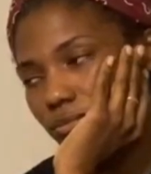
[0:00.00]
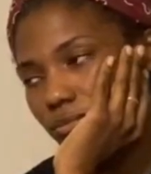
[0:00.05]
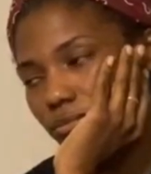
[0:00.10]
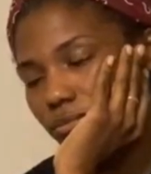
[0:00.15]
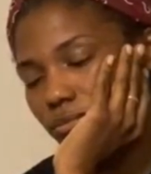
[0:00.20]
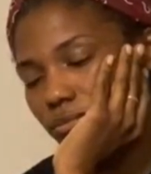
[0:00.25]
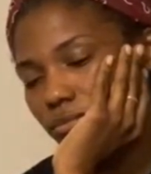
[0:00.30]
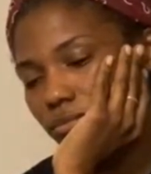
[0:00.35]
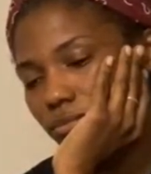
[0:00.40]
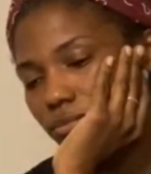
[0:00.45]

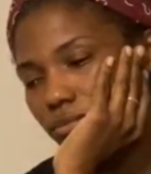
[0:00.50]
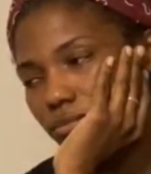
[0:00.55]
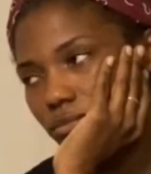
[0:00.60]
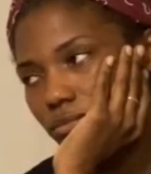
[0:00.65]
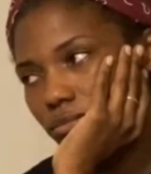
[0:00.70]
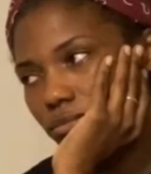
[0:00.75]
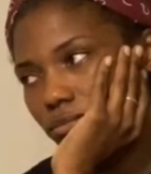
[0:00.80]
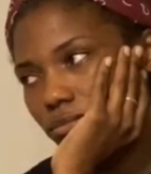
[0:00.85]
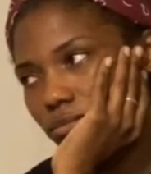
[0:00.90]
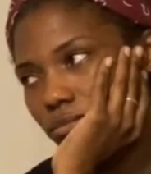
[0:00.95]

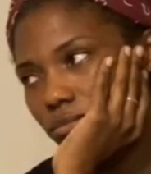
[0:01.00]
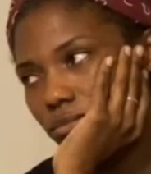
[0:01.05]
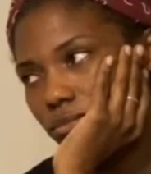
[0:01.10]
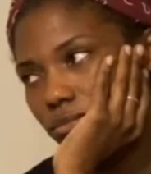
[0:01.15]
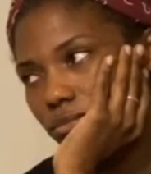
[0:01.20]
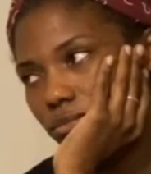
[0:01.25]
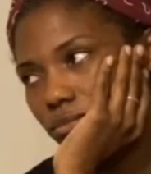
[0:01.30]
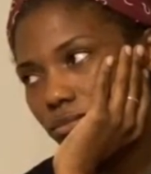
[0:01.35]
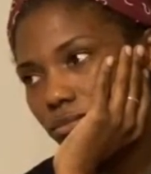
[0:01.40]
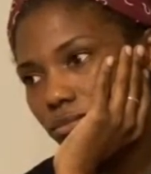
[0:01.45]

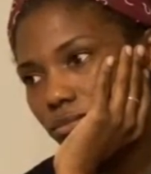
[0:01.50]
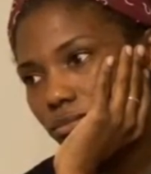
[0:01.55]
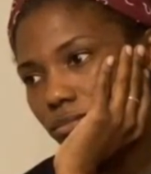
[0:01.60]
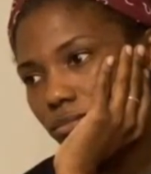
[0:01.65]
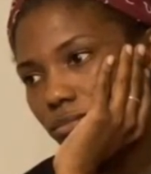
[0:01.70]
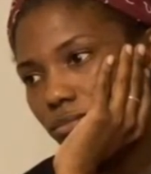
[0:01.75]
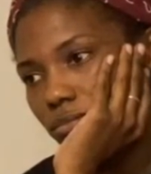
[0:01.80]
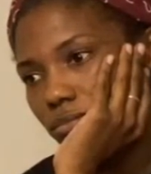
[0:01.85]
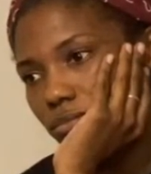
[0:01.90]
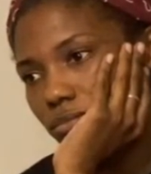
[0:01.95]

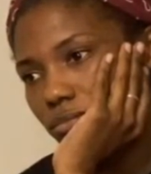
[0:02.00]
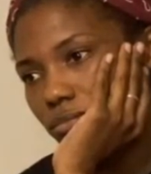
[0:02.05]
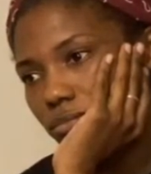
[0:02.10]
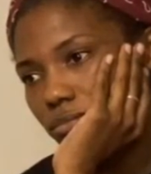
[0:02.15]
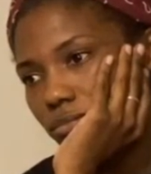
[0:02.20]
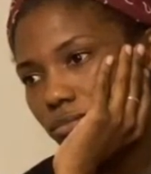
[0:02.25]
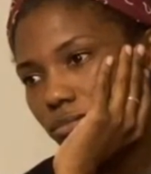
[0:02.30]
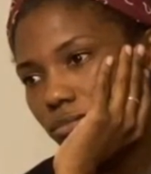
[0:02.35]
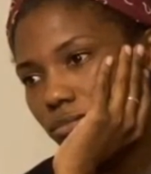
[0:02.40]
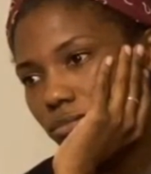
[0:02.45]

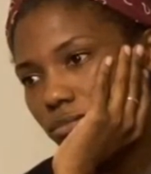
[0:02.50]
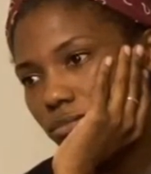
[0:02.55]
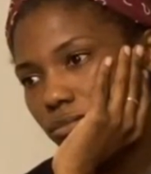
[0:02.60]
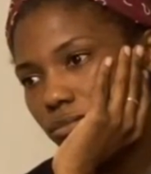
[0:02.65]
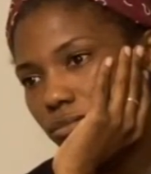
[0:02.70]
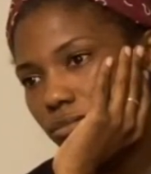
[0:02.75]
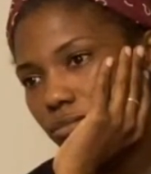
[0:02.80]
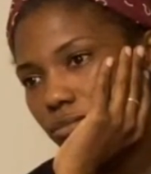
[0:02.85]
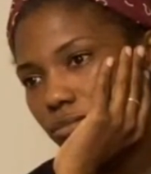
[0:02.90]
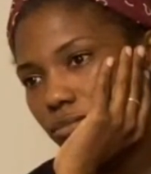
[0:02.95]

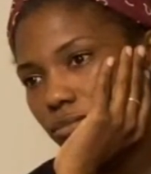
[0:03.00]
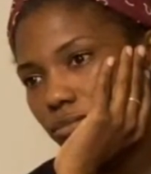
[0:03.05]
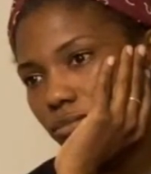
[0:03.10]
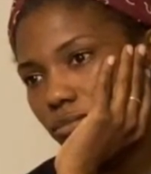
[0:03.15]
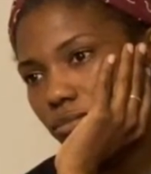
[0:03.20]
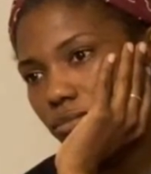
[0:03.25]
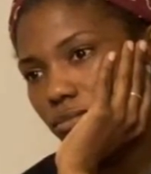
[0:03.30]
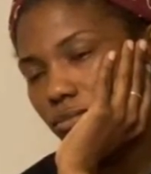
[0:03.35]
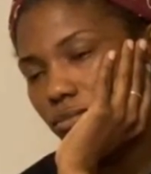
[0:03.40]
(not speaking)